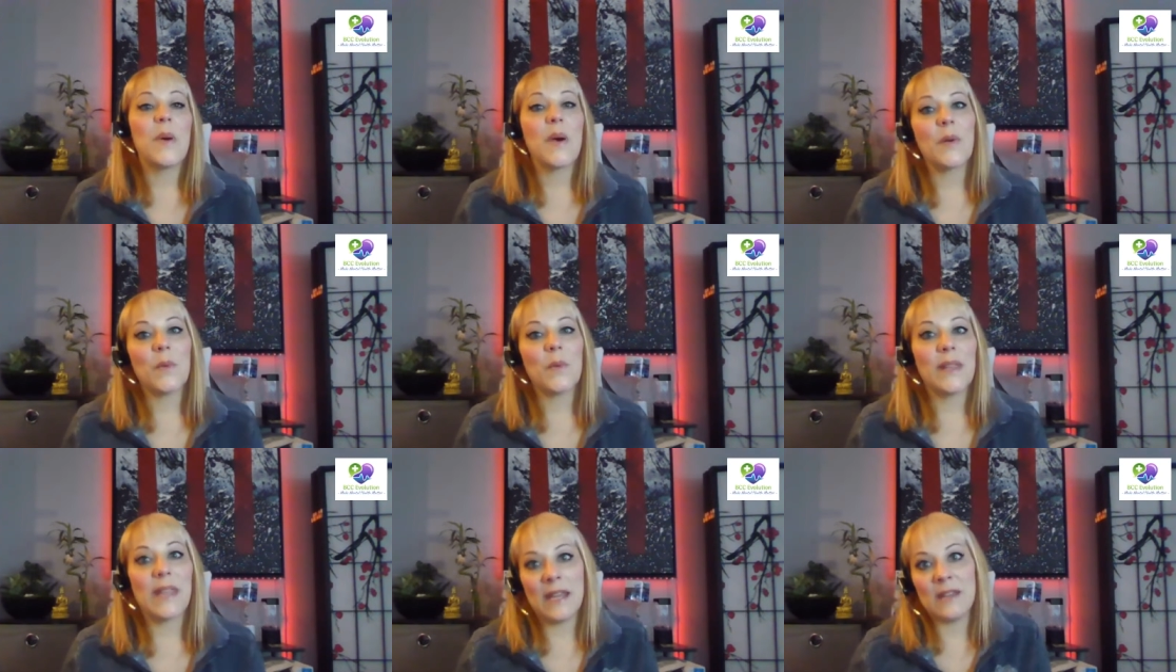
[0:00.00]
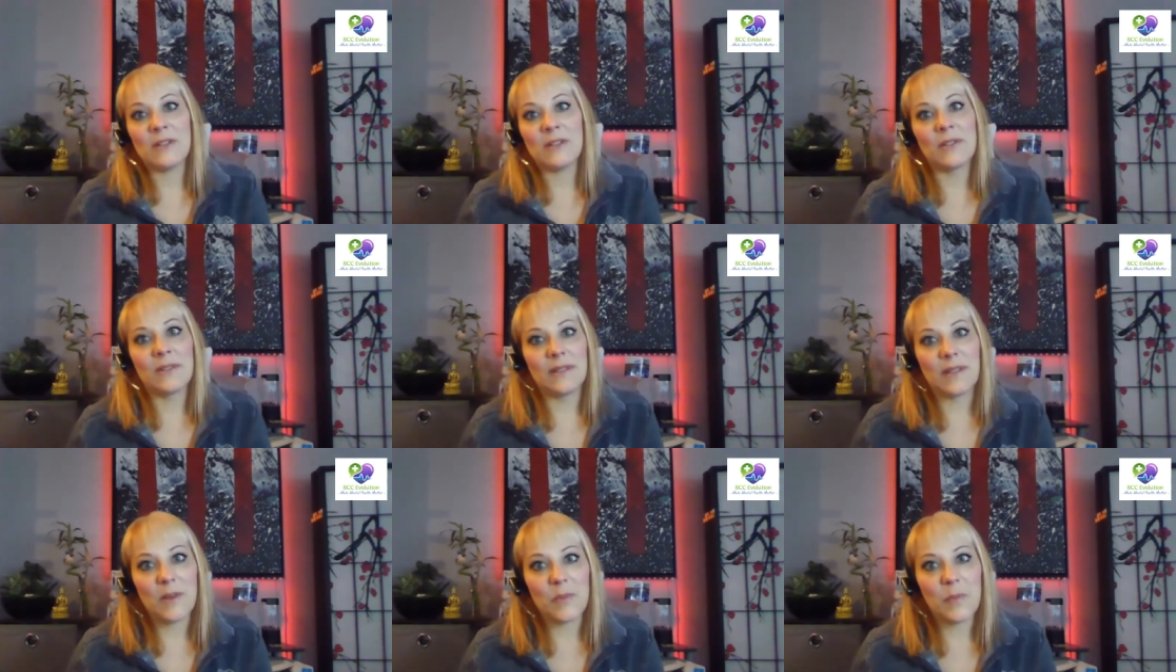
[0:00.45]
but we can't
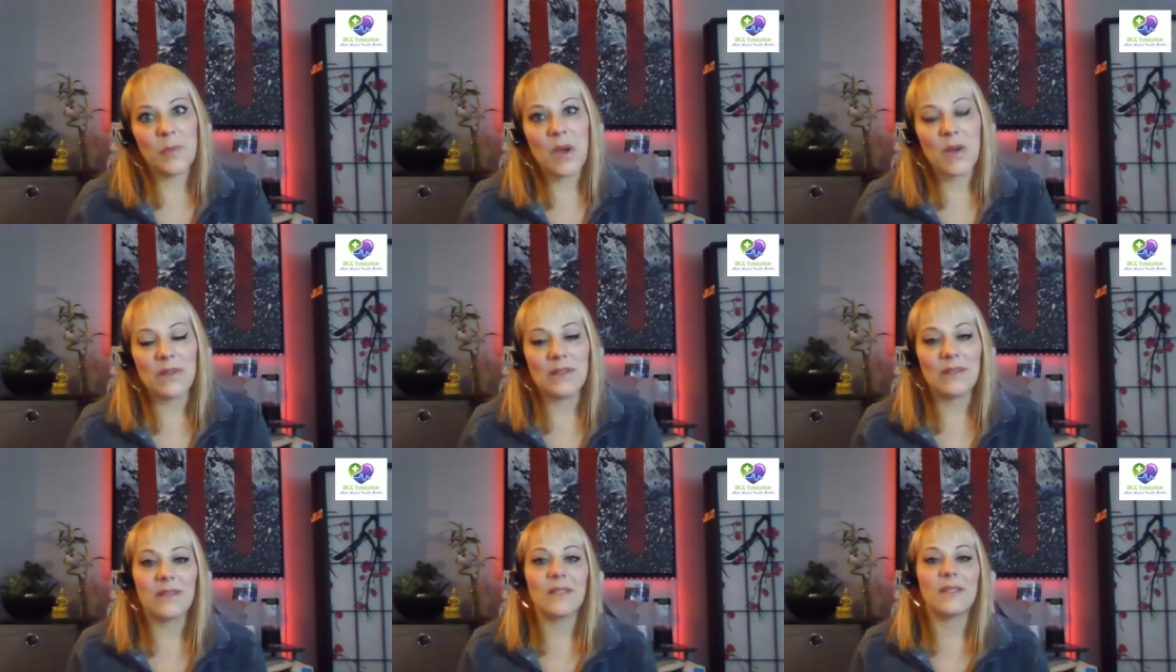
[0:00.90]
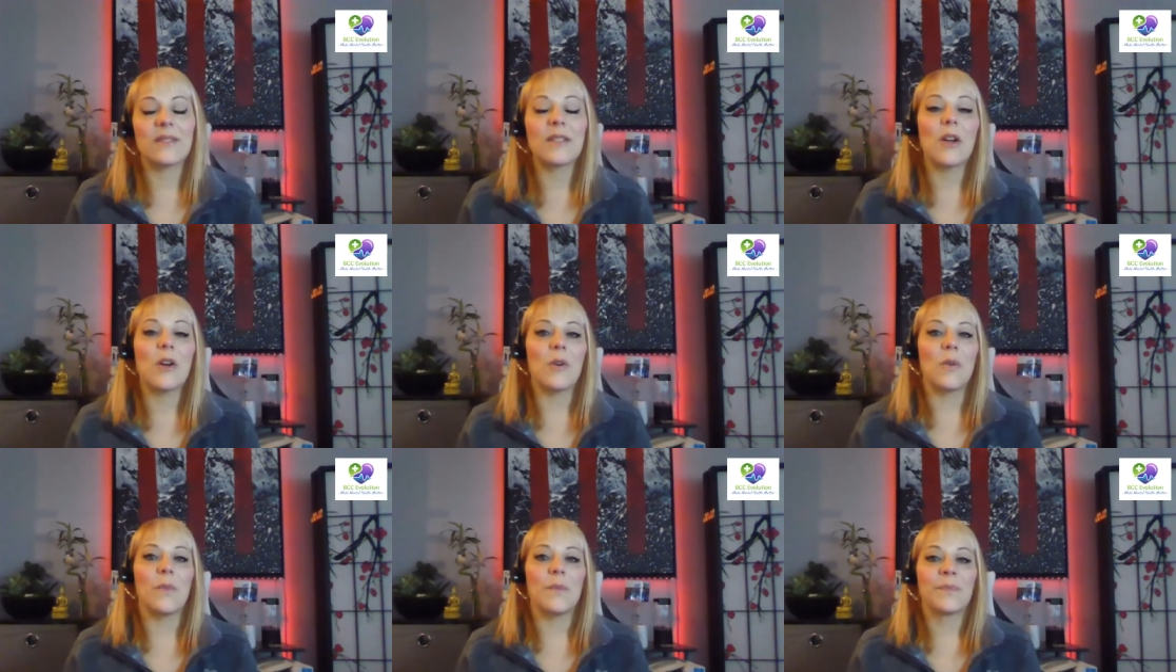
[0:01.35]
just skip months.
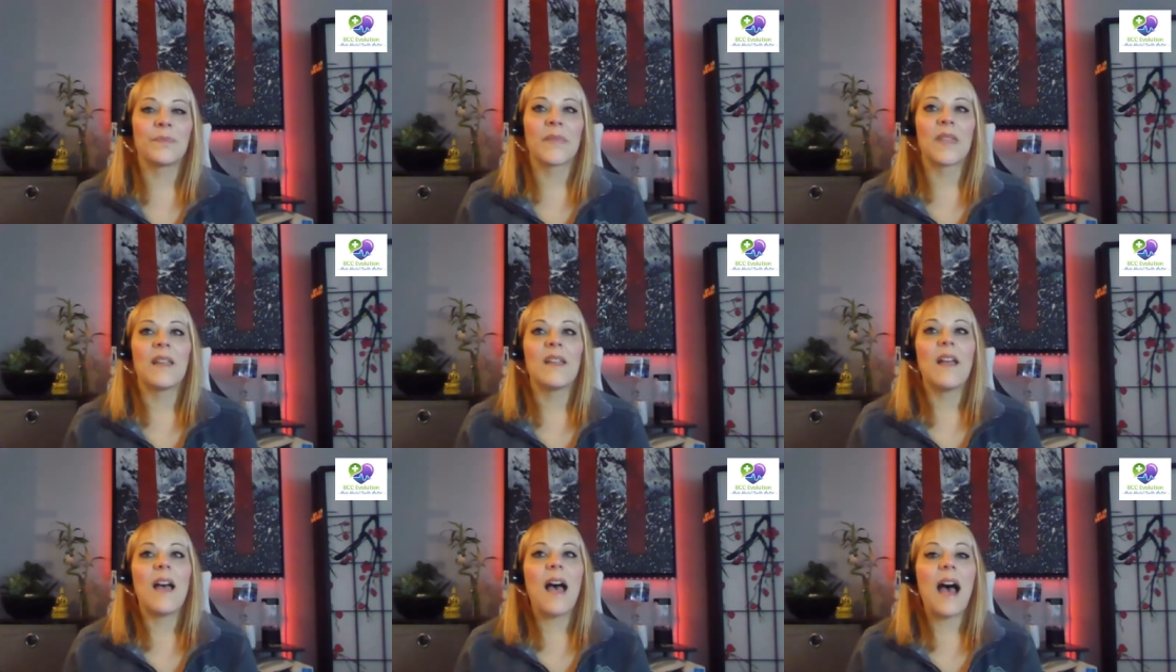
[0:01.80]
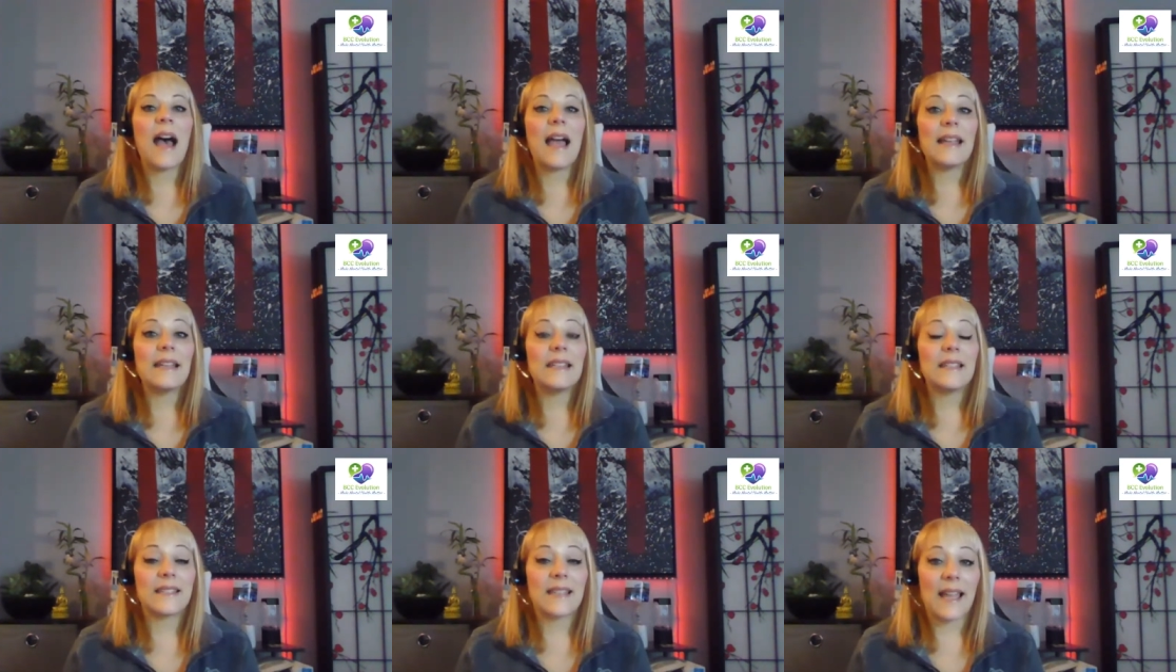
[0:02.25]
So
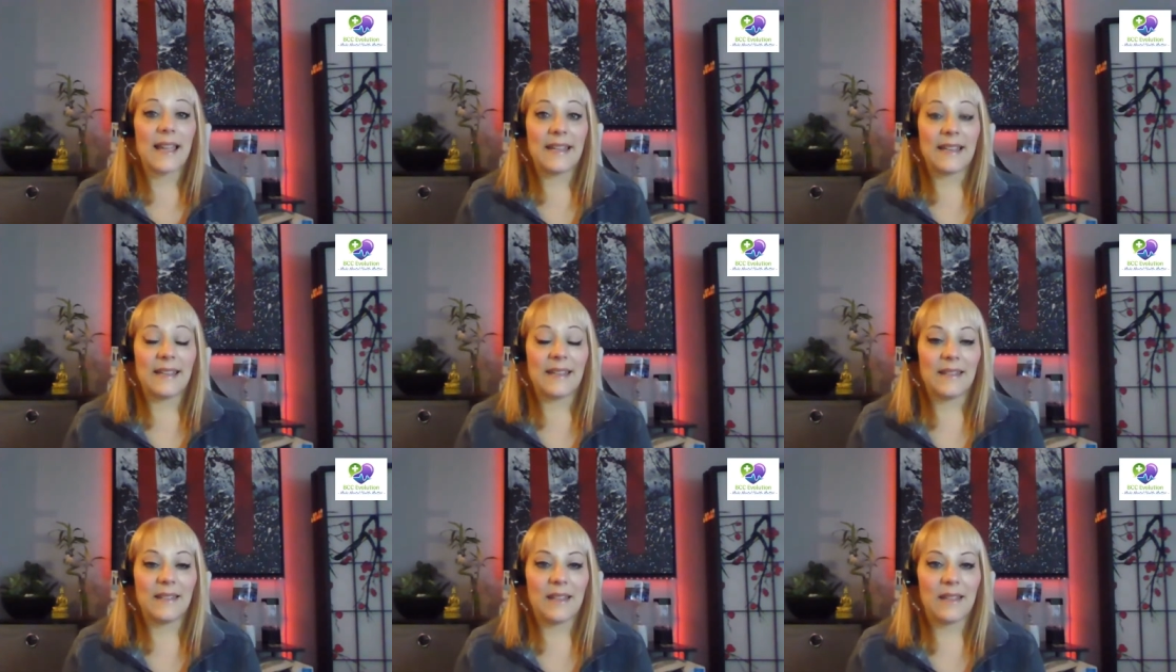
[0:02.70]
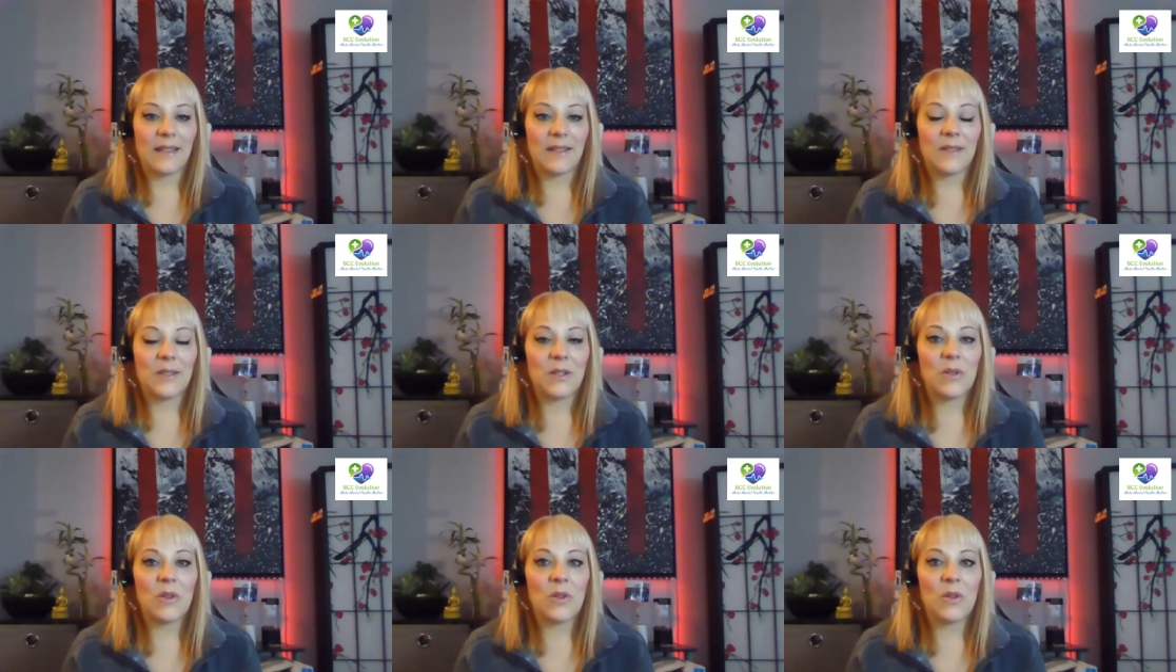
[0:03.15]
I
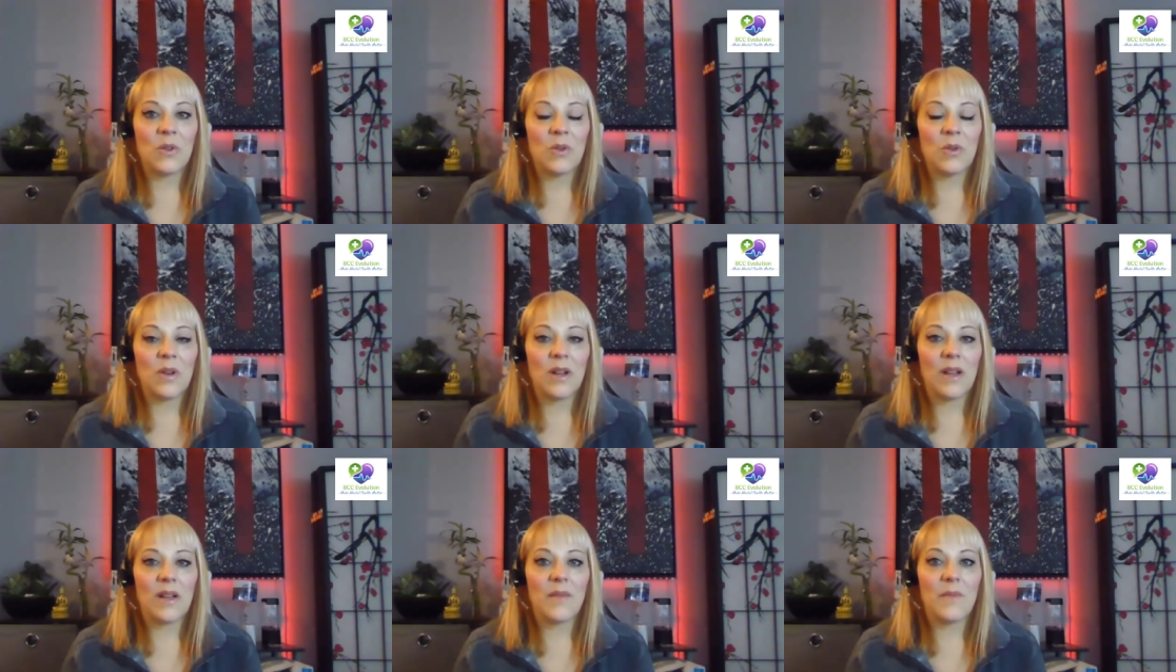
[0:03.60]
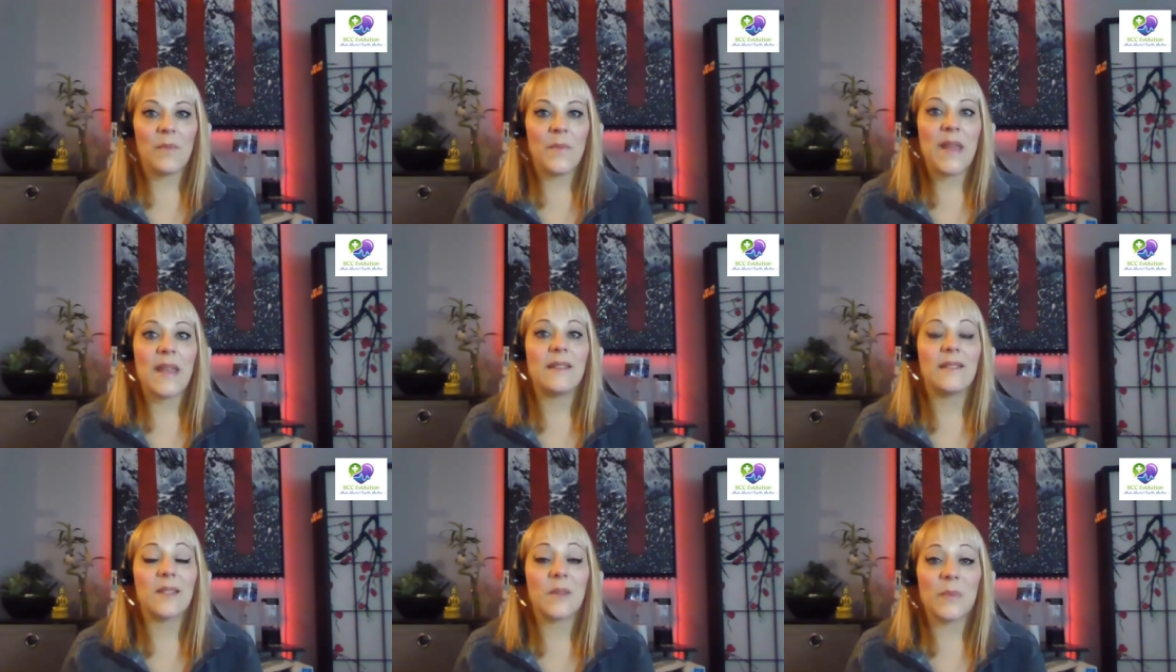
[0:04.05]
decided to
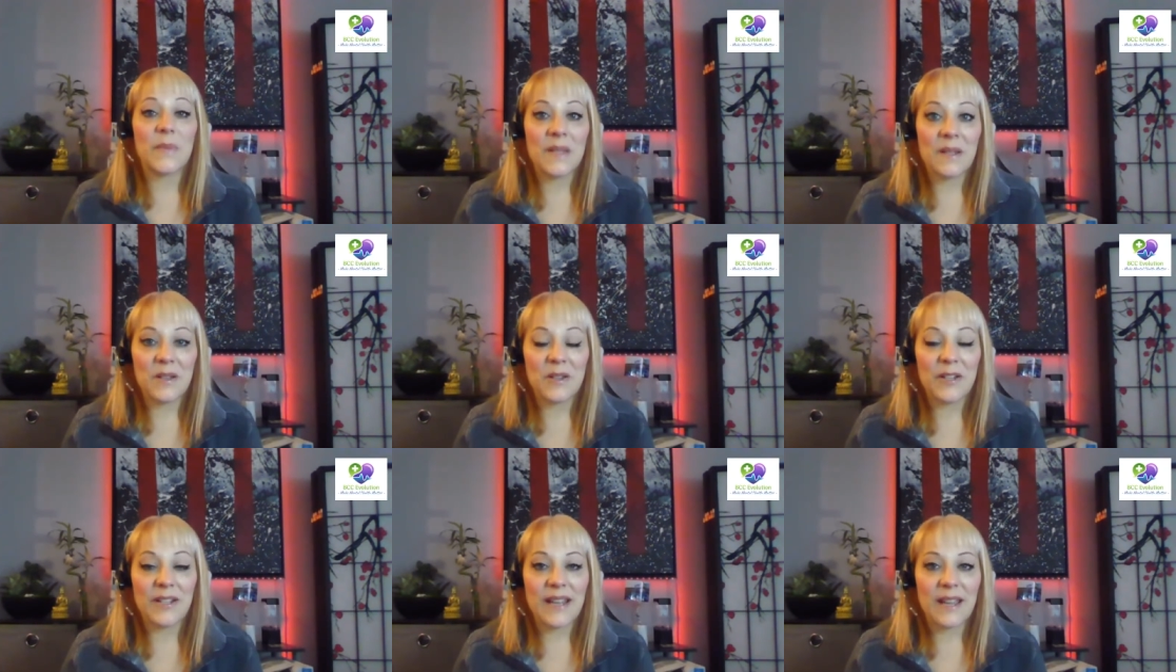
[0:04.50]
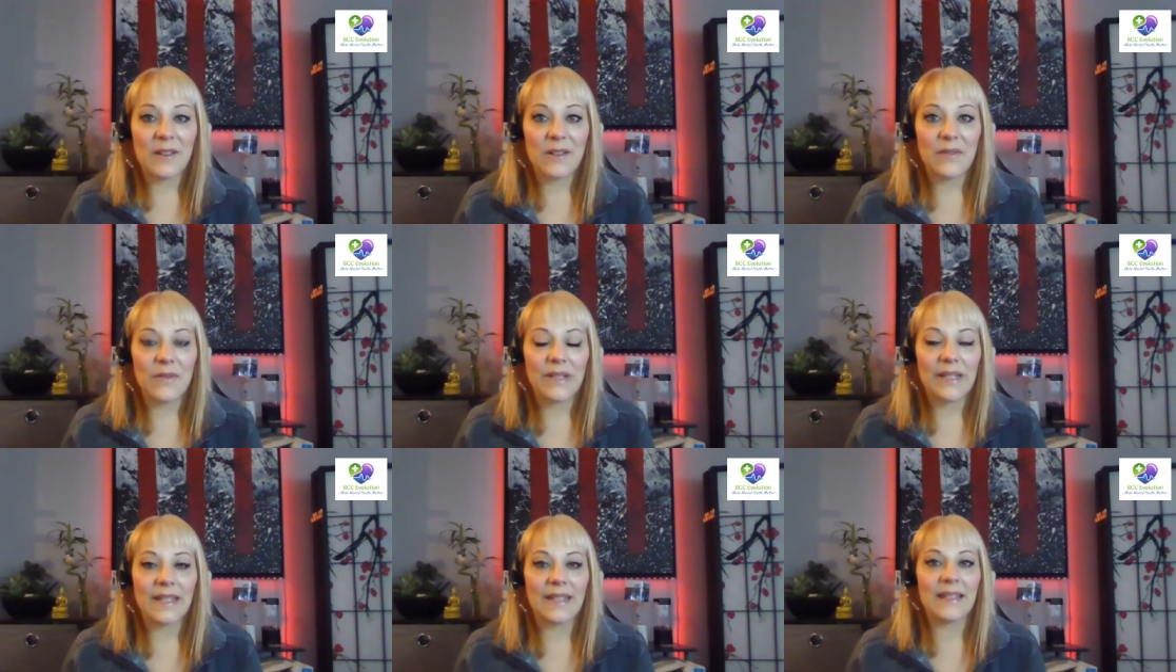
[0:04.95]
make something good
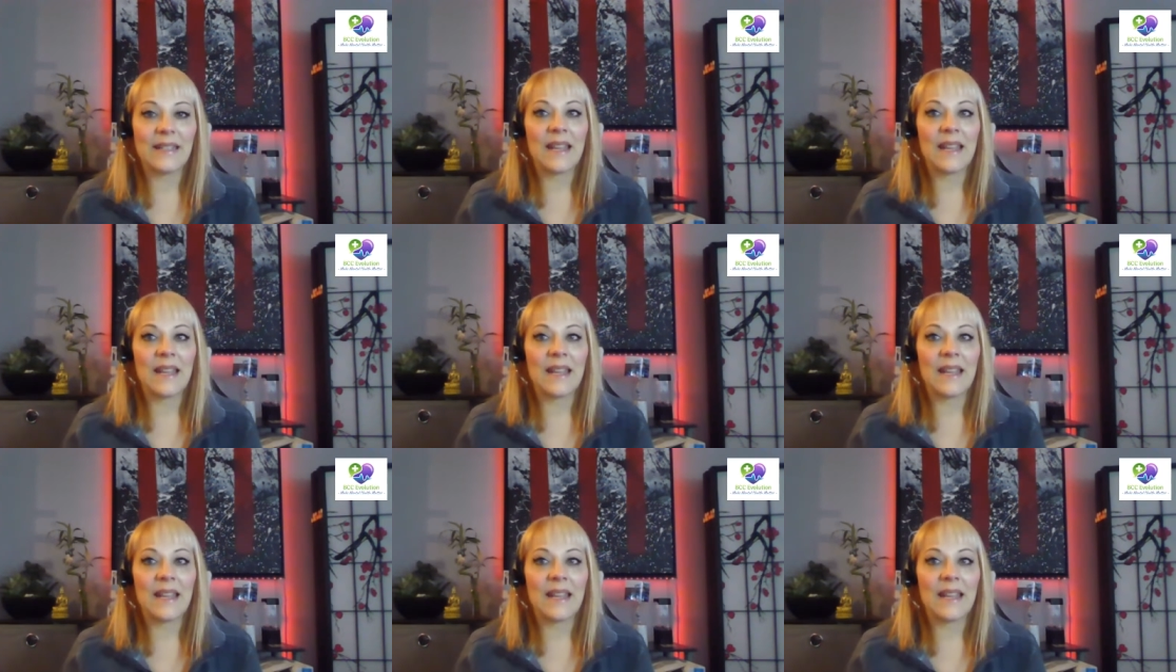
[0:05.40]
out of it.